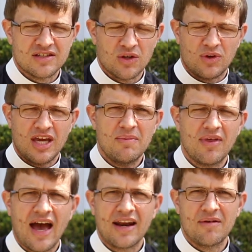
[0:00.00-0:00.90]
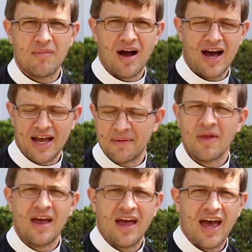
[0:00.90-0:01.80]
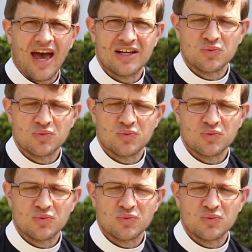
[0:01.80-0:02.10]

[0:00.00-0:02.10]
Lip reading: So keep that in mind as